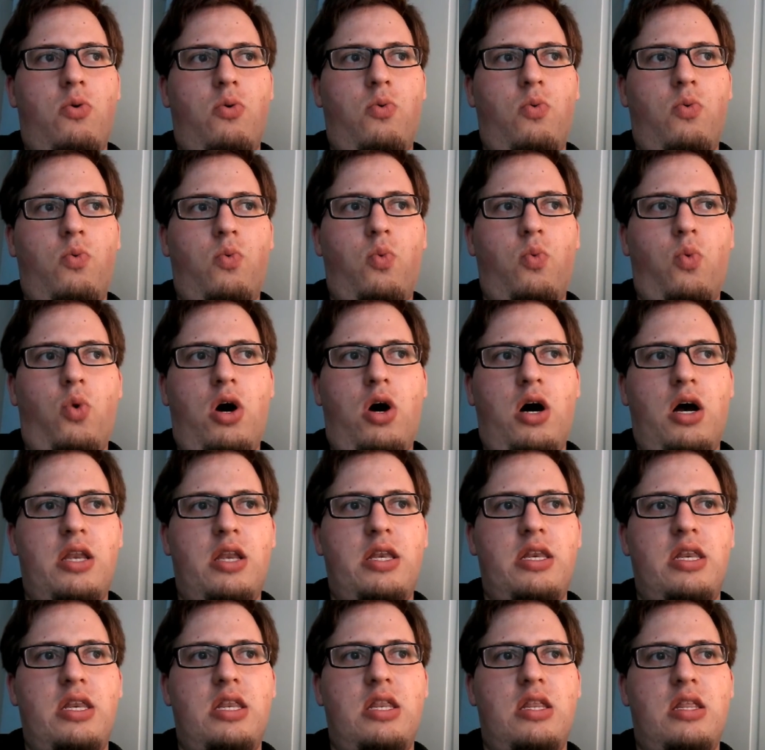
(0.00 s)

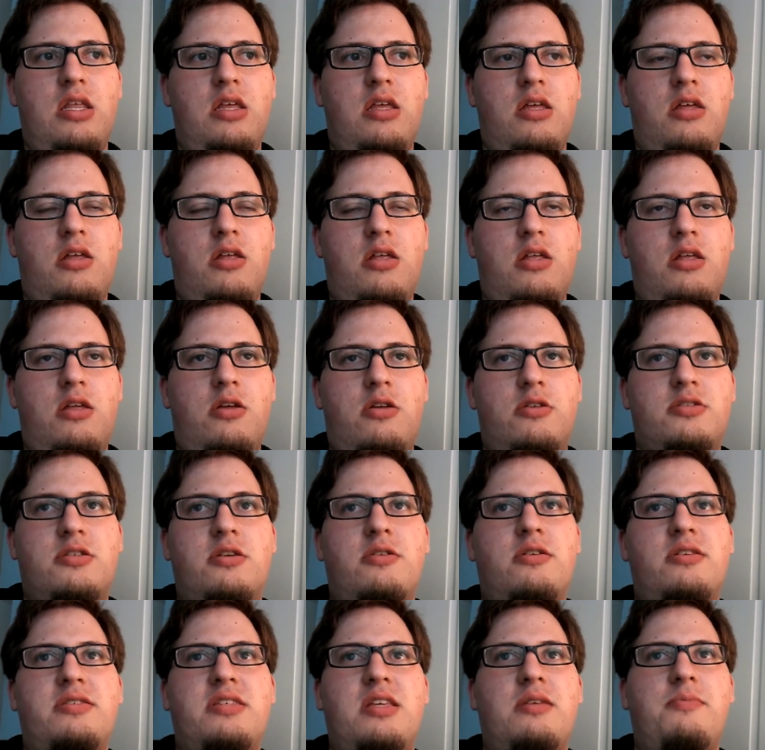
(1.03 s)
one so
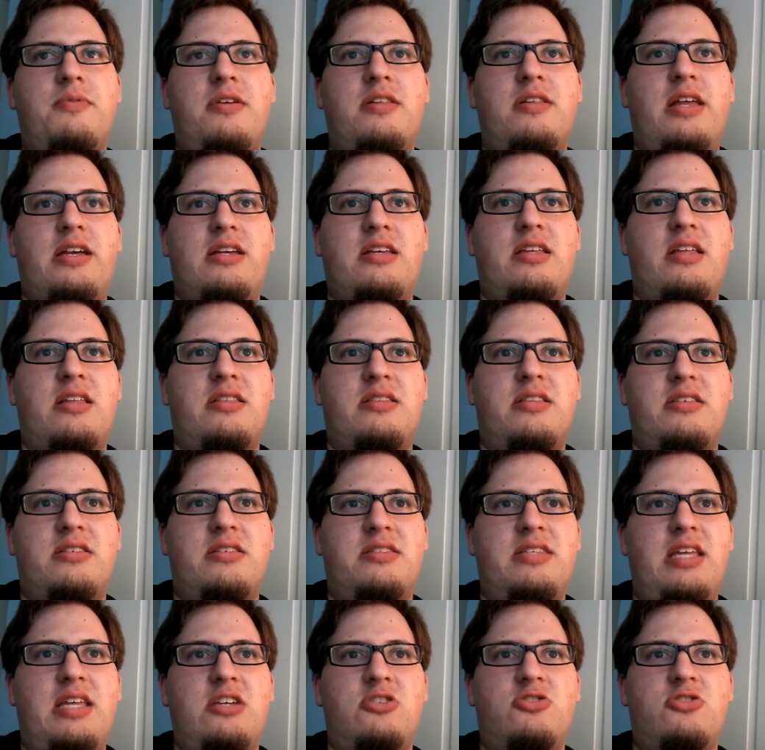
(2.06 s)
instead of being like at the
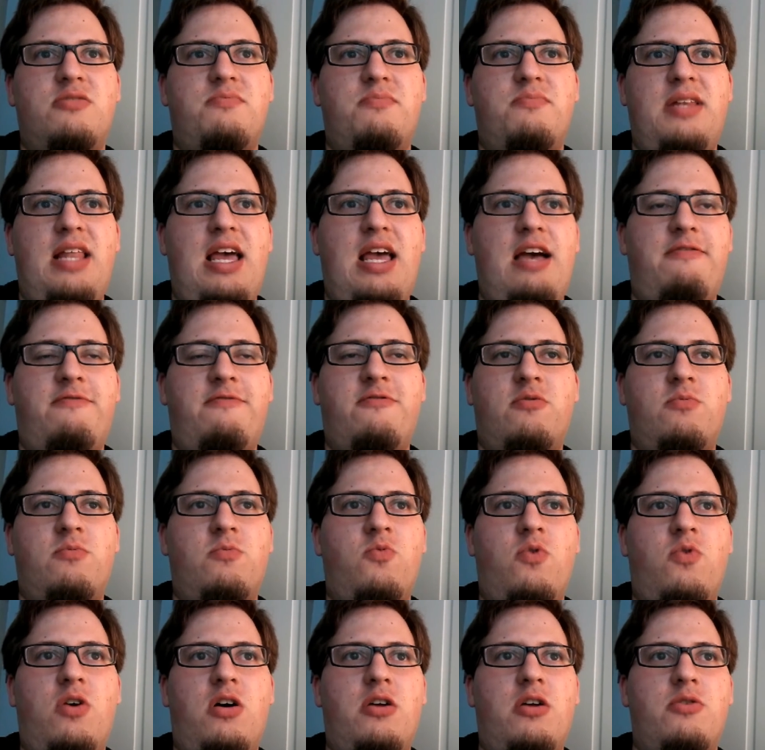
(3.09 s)
station platform
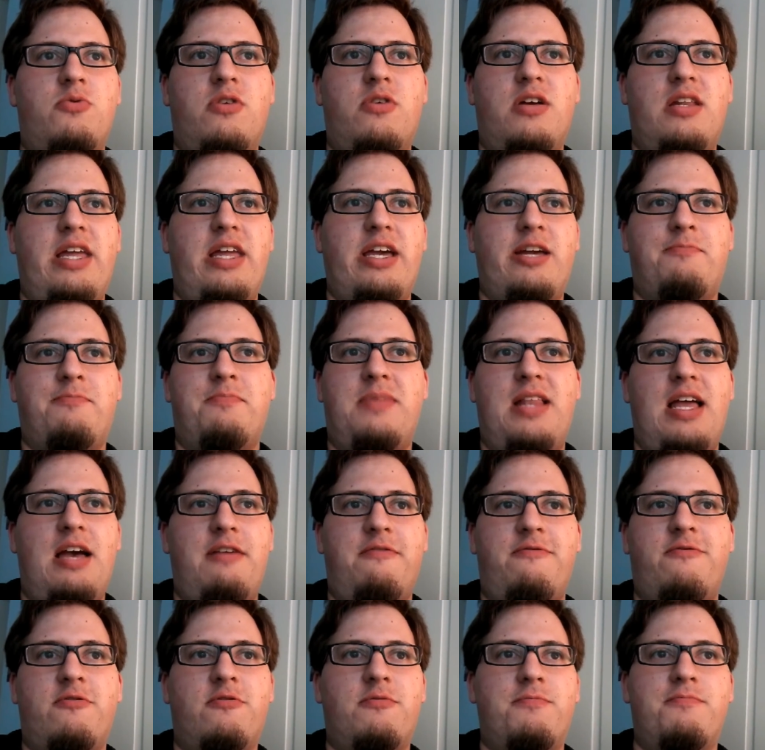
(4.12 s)
one or at like
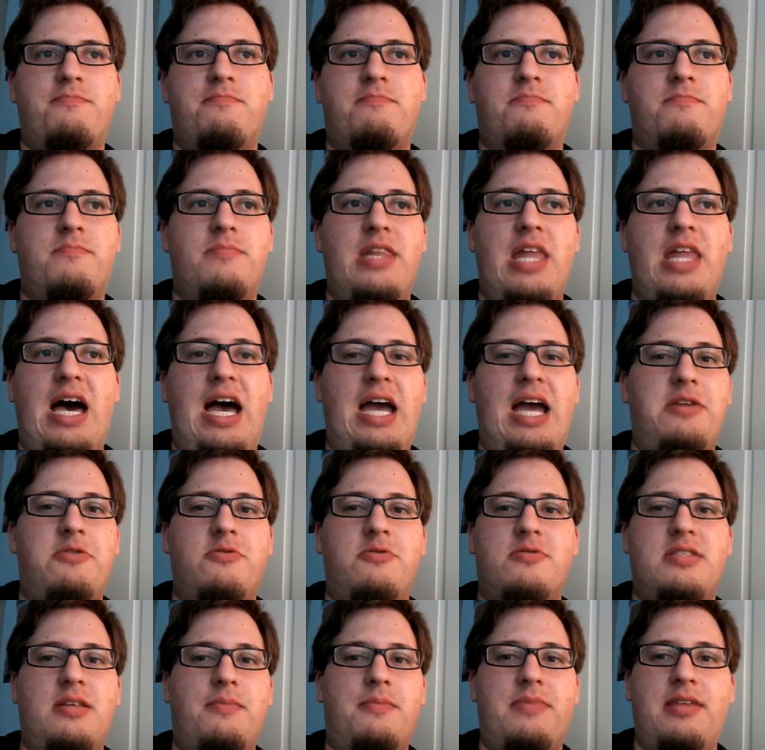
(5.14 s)
platform nine or
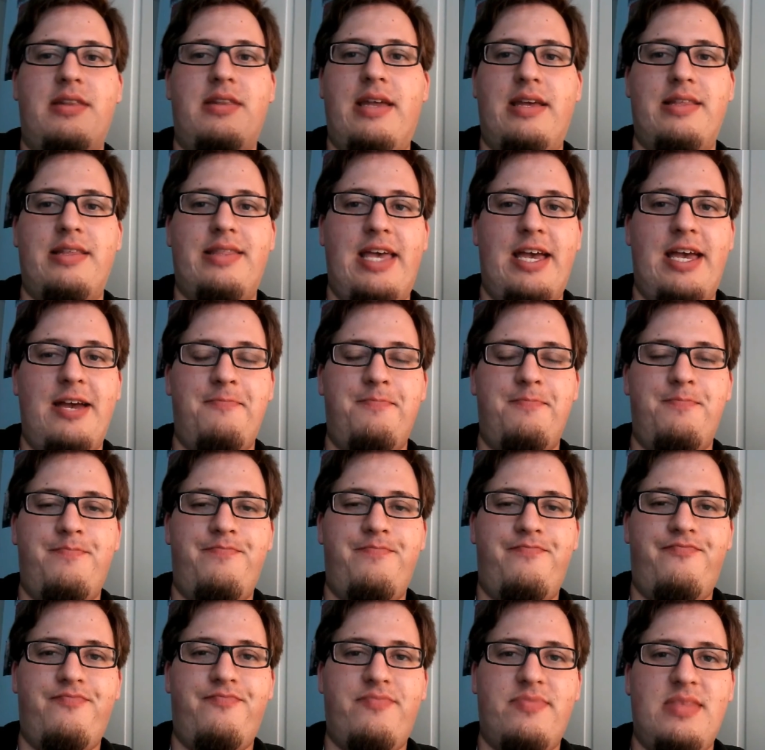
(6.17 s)
something like that.
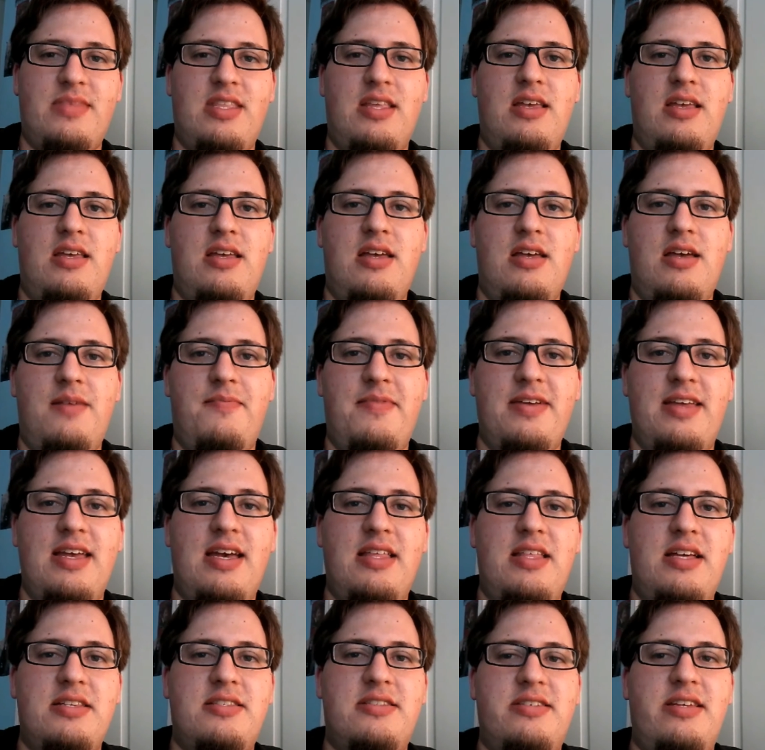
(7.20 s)
yeah,
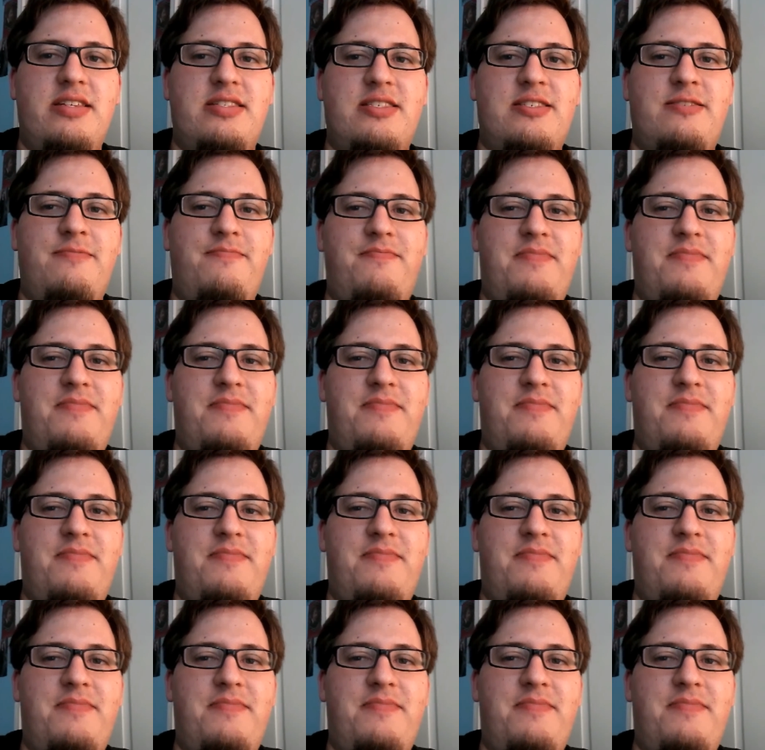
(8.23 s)
that's just